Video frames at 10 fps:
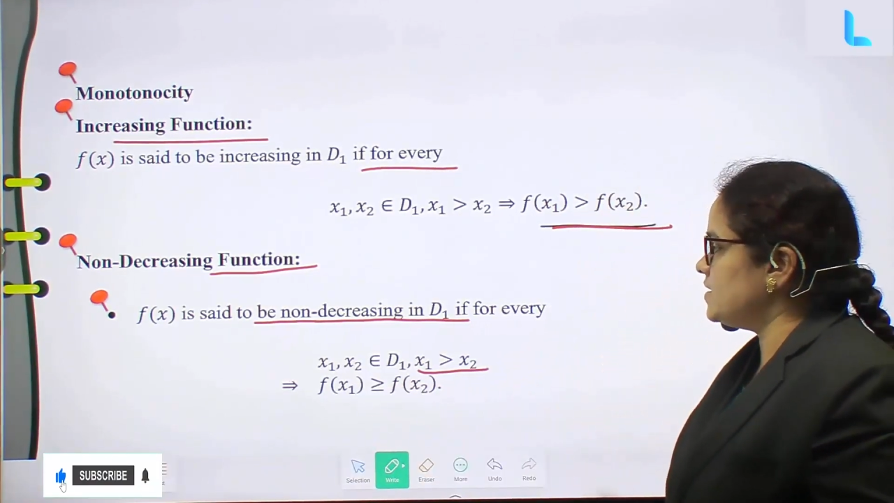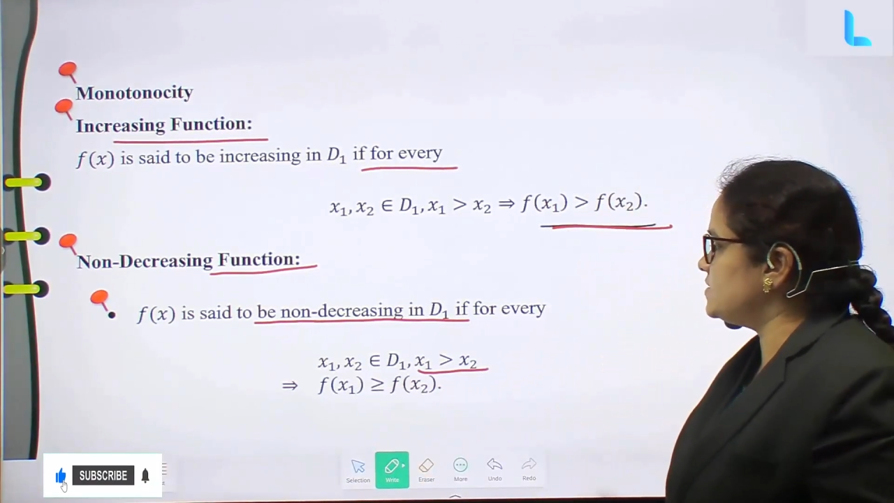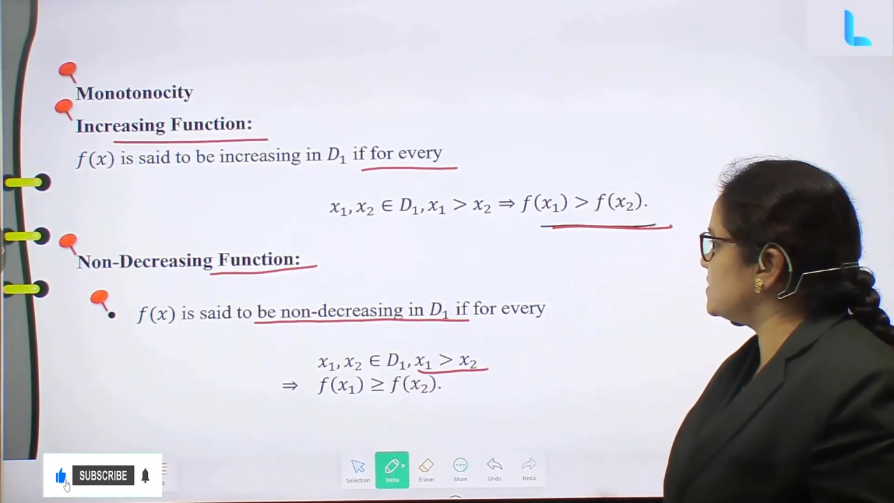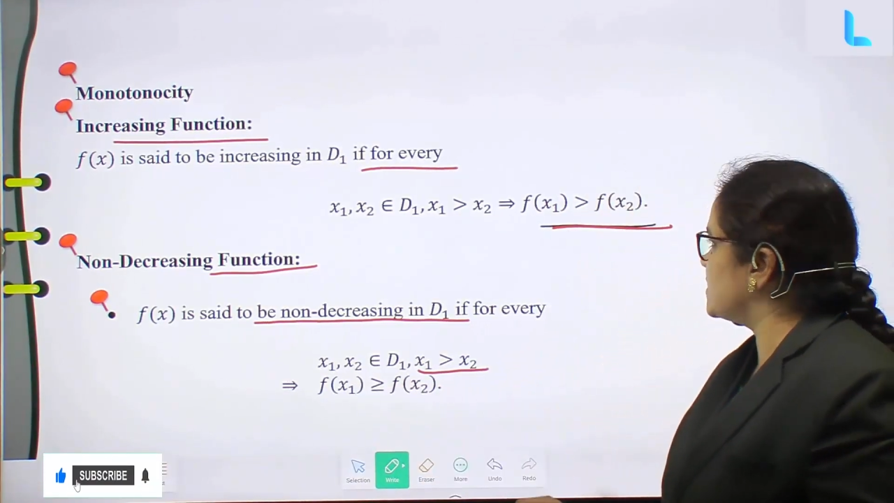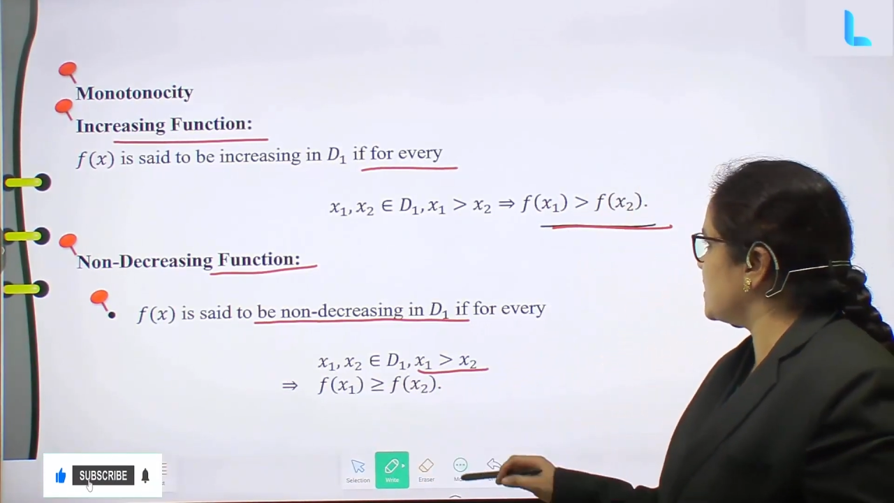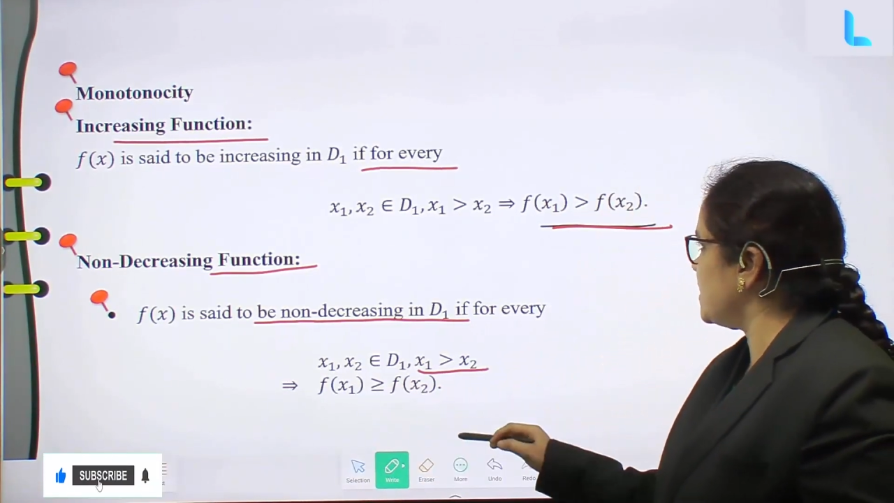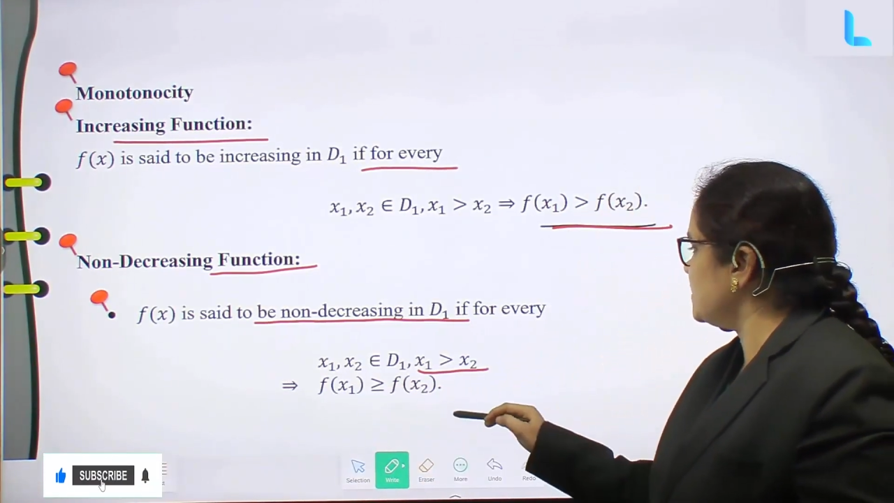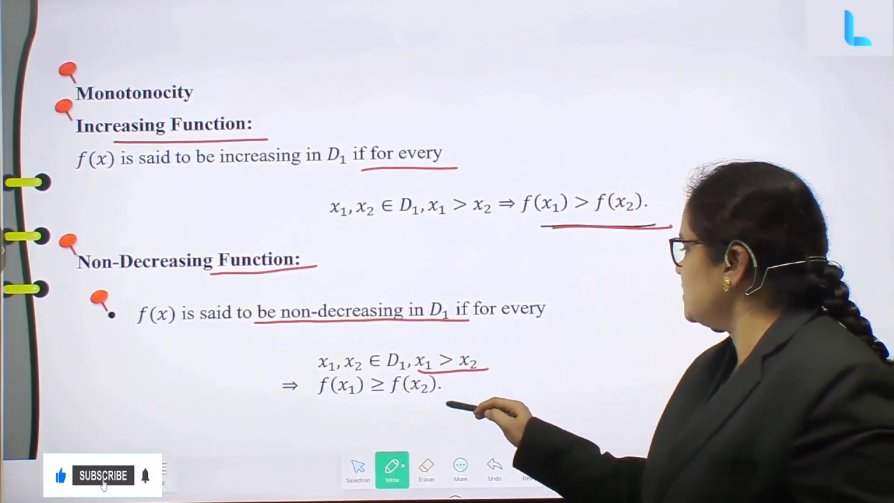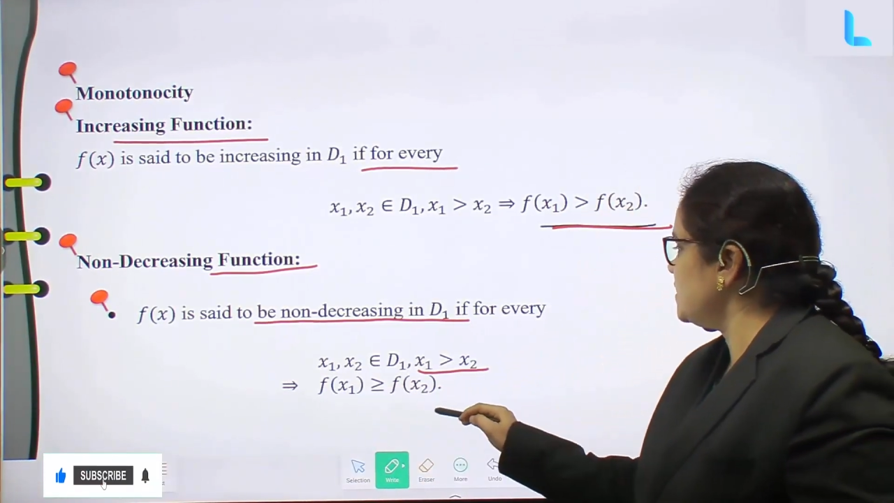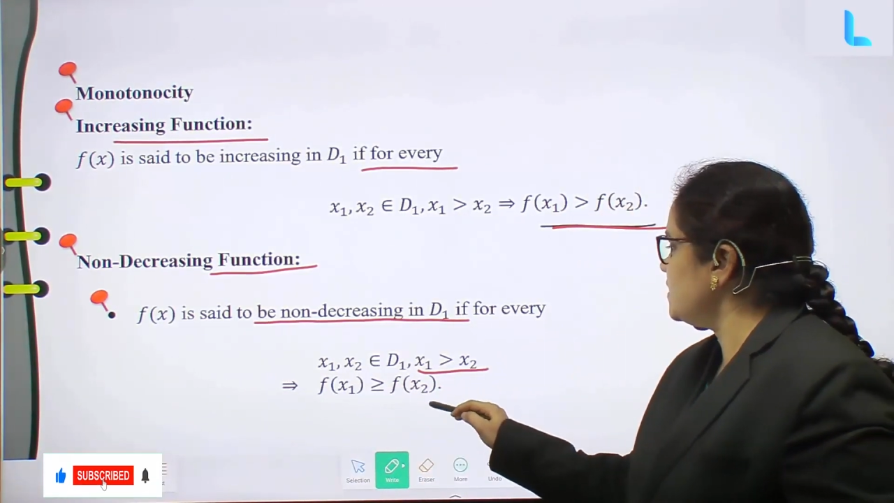is
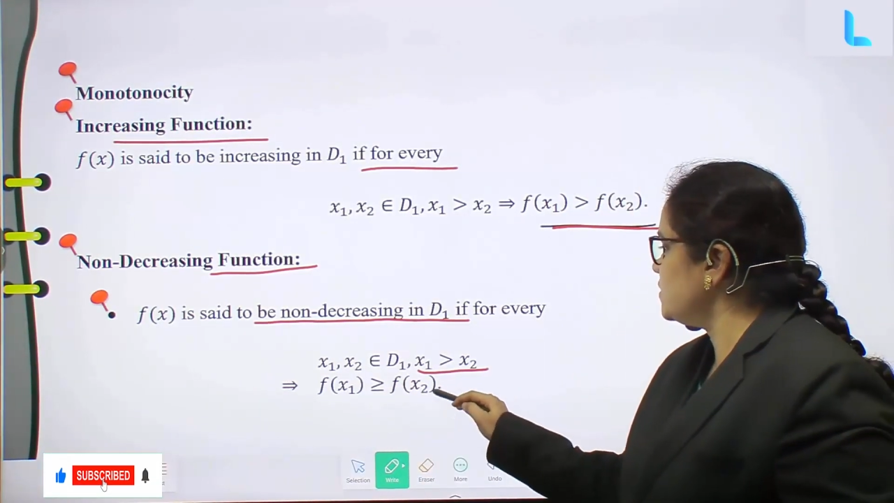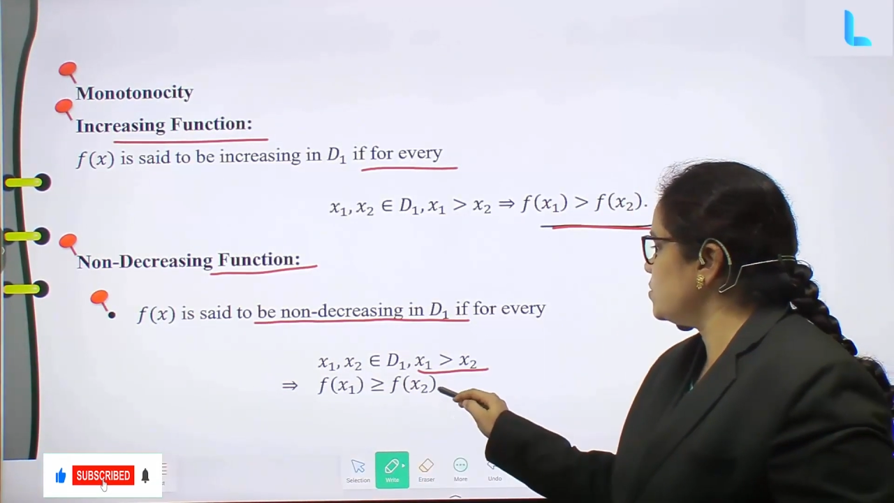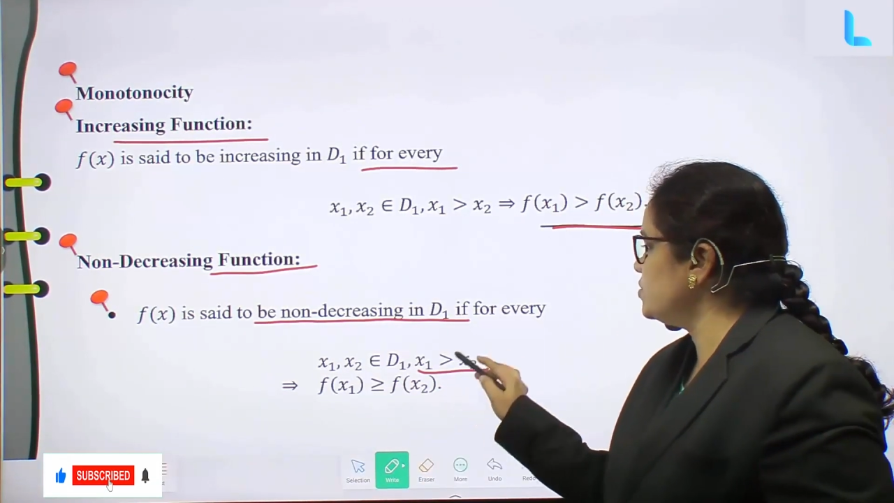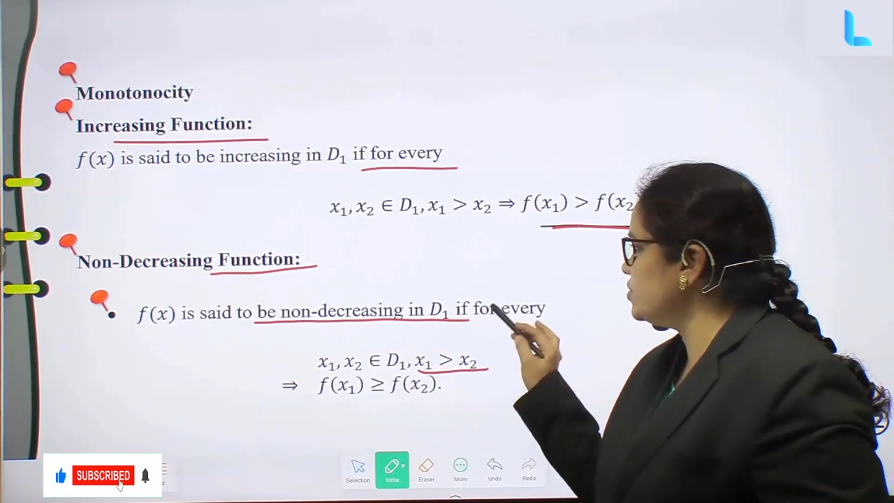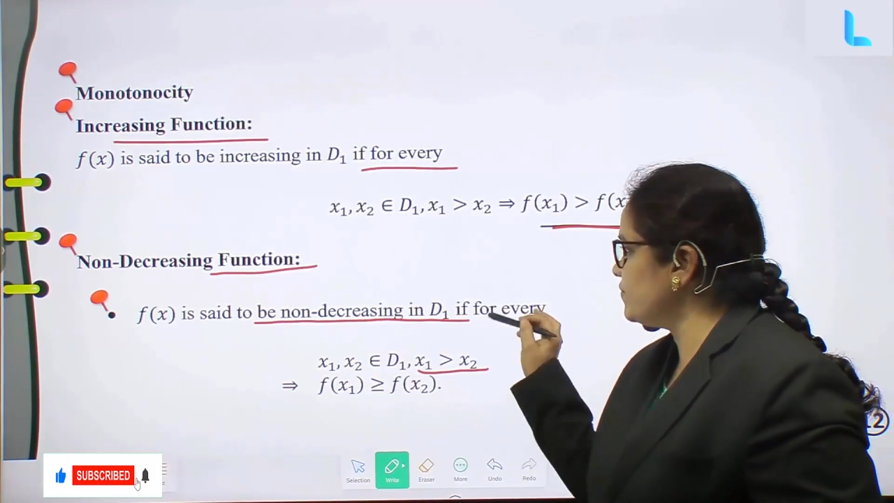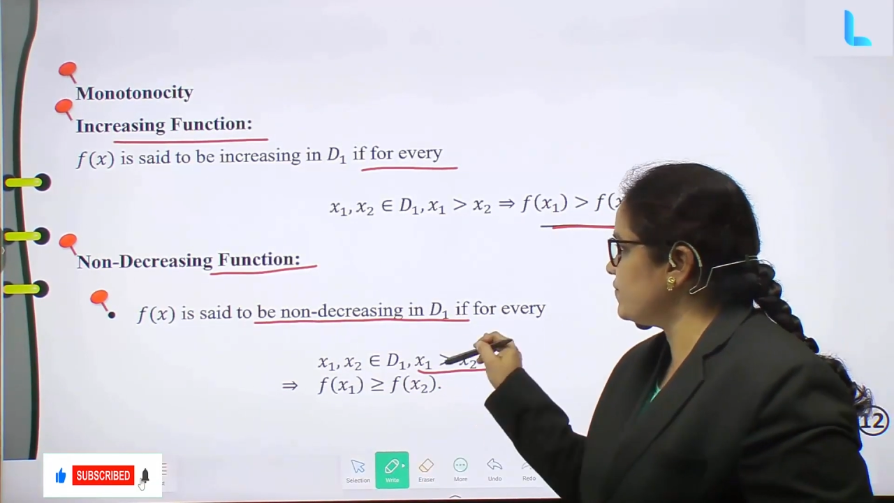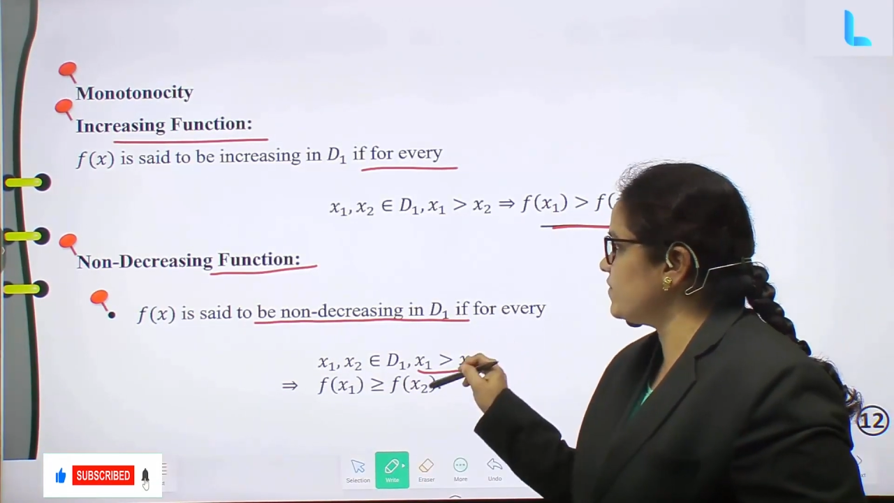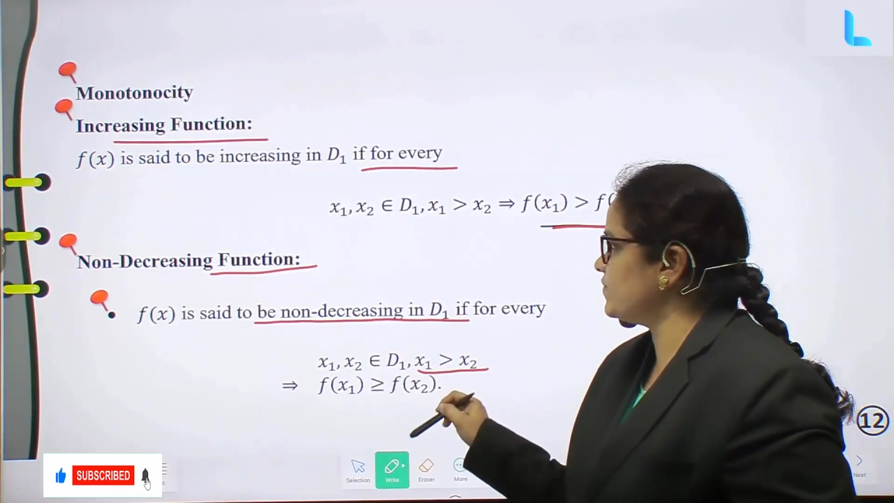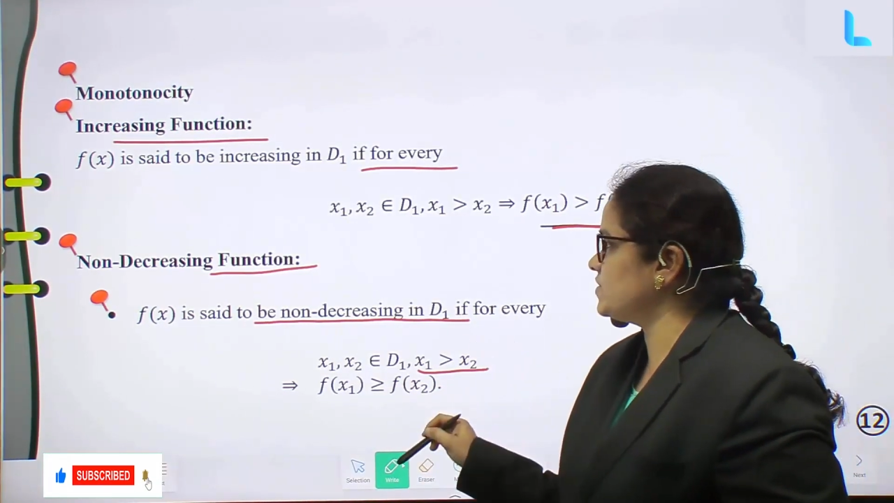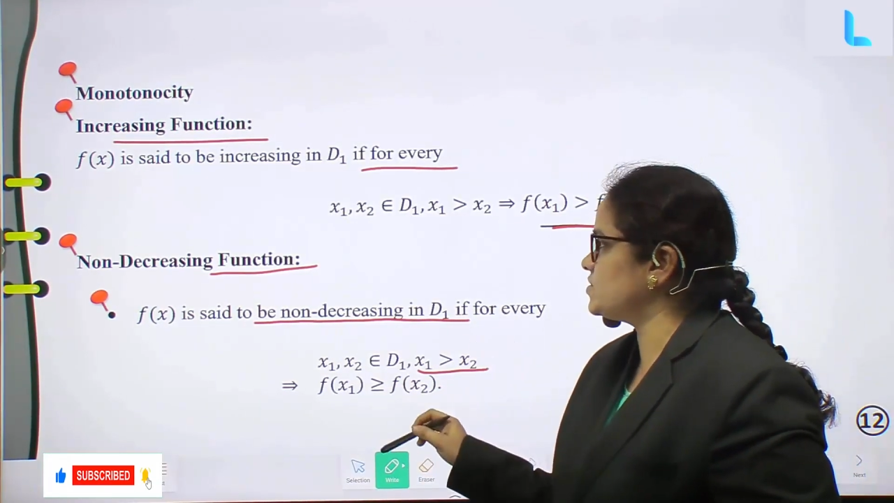greater than or equal to f
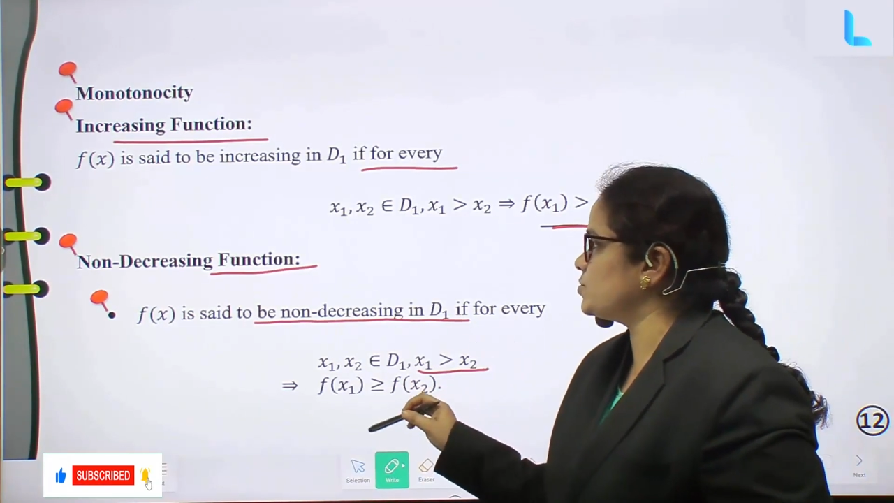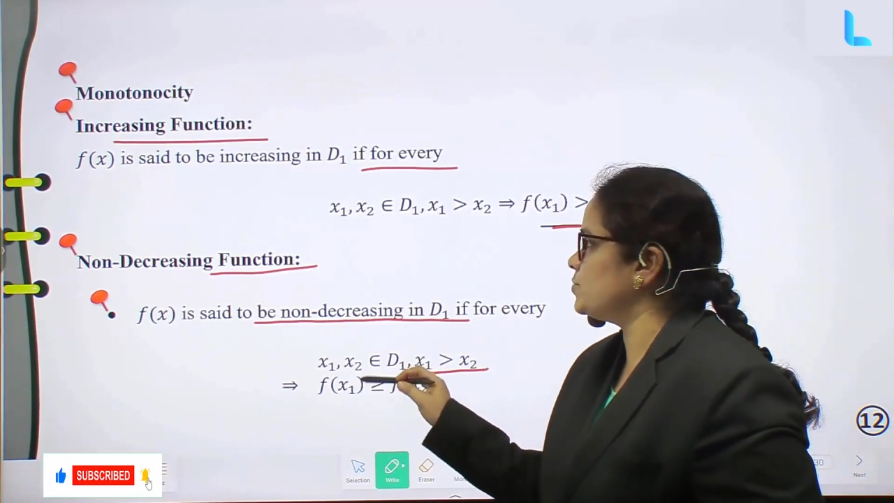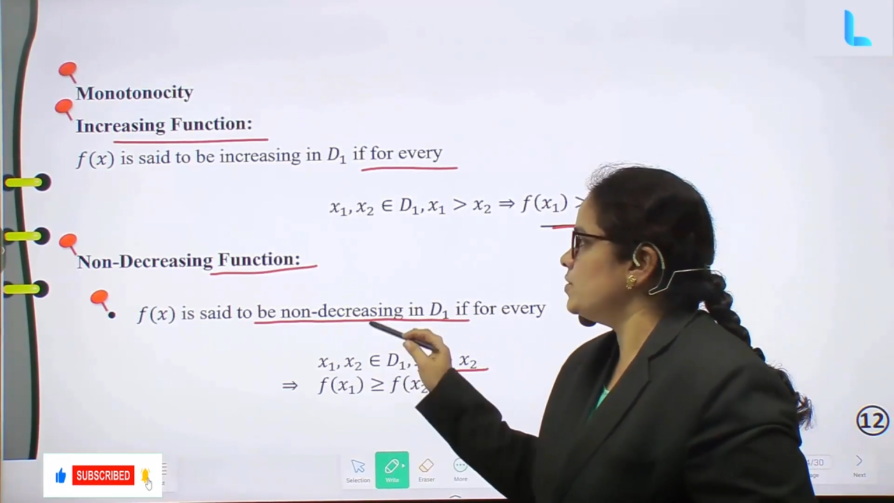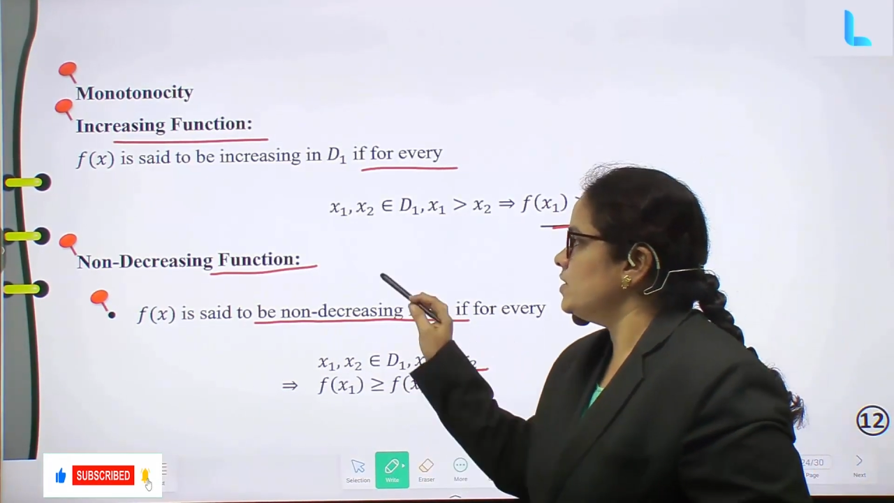of x2.